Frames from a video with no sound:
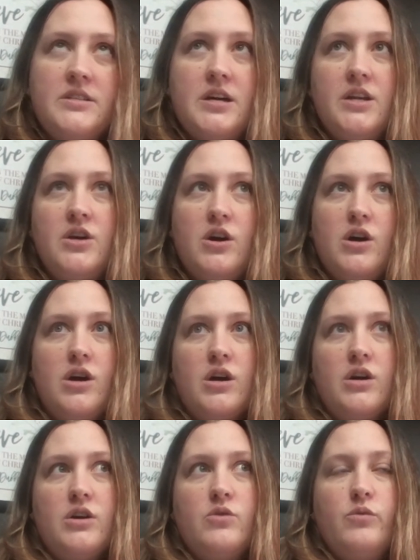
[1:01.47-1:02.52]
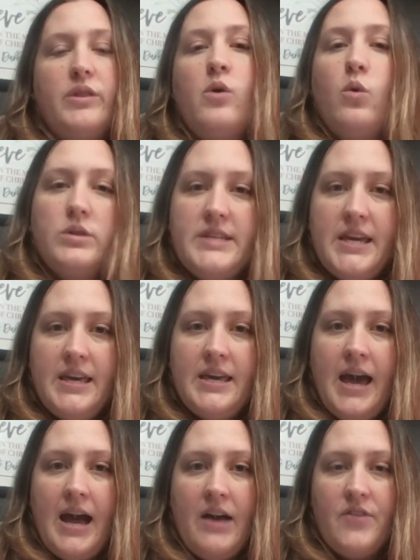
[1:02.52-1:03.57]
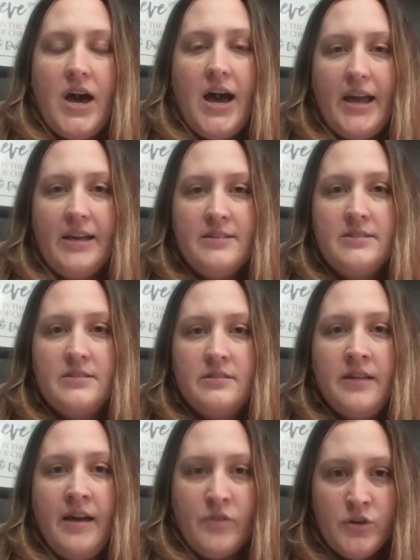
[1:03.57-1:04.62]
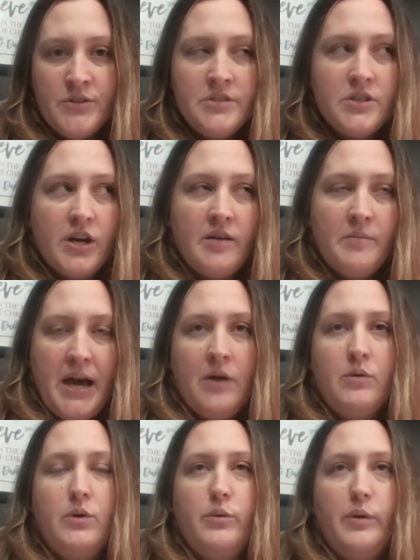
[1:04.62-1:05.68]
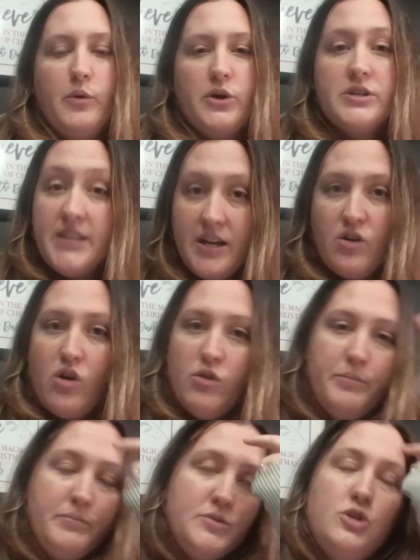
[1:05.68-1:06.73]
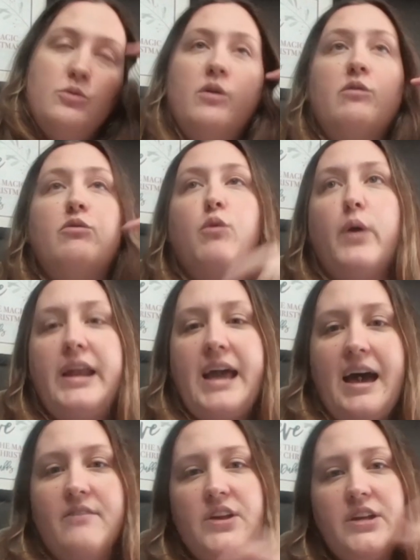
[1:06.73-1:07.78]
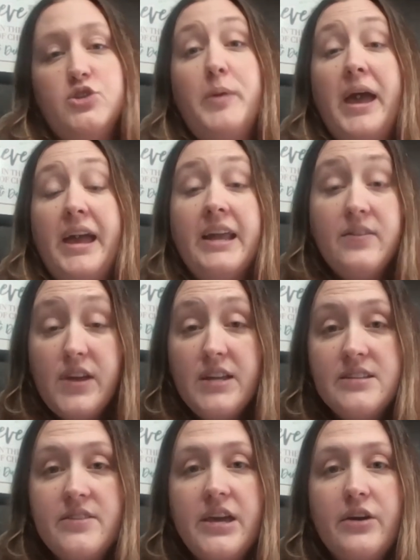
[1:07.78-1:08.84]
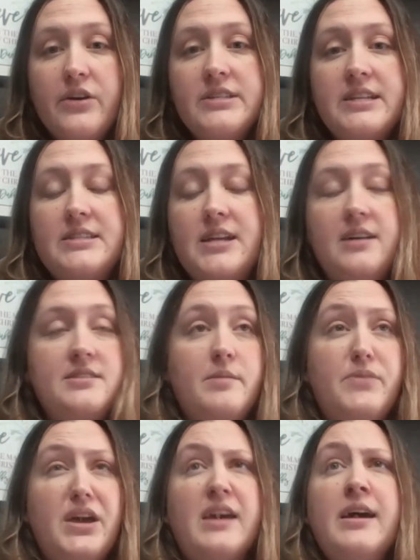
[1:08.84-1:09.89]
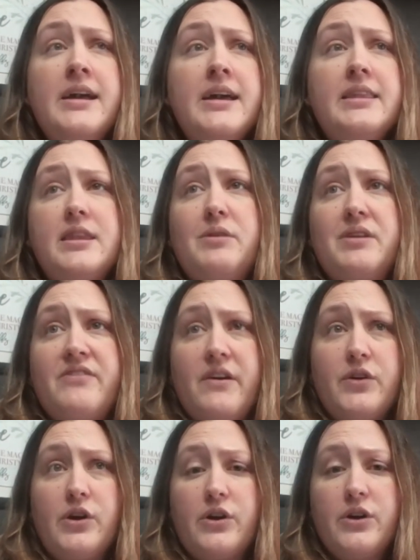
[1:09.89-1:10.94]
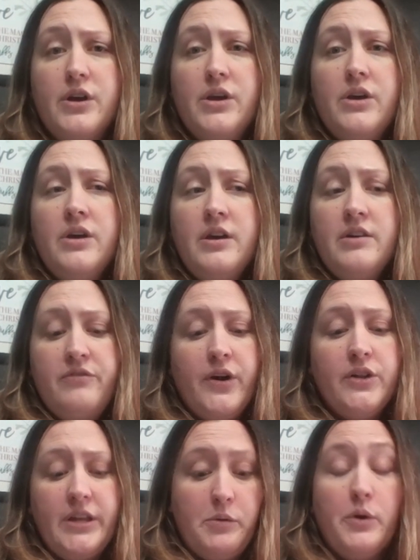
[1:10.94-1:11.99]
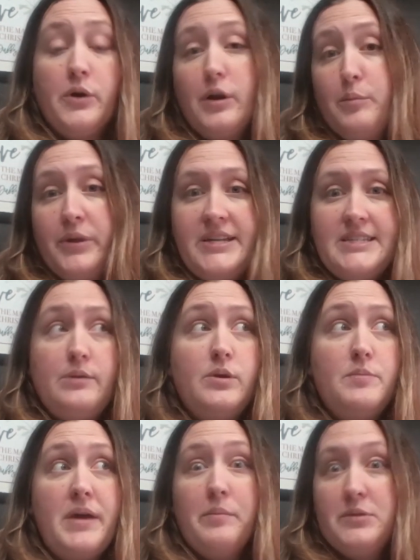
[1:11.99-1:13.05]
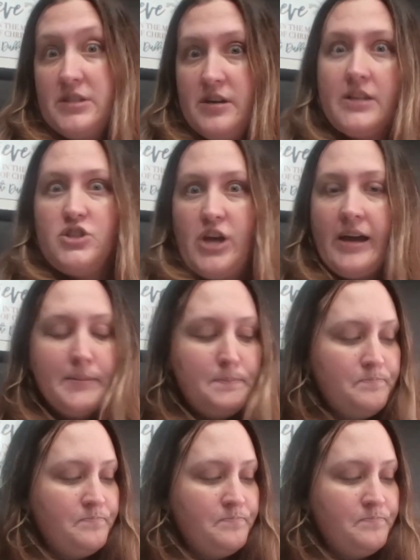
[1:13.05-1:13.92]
done our withholding at the highest level, starting back when we were single, to avoid having to pay in at the end of the year, as that's not something that we've ever felt like we were in a place that we'd be able to cut a check